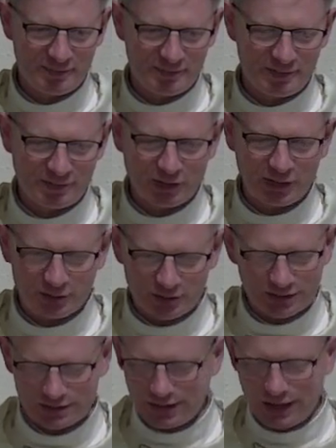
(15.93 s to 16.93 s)
a very interesting.
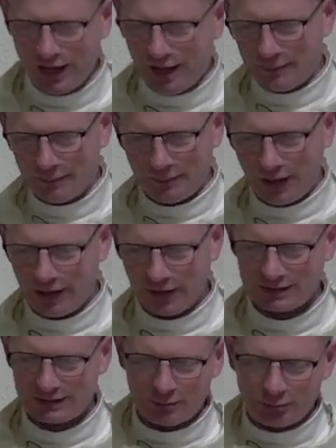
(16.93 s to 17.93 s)
See, I
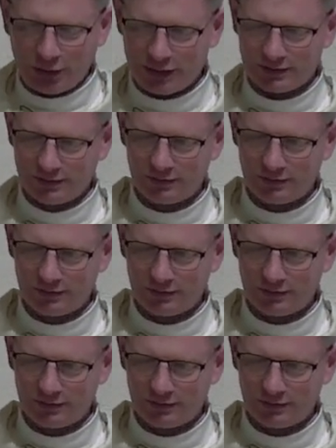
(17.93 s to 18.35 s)
guess I'm practical.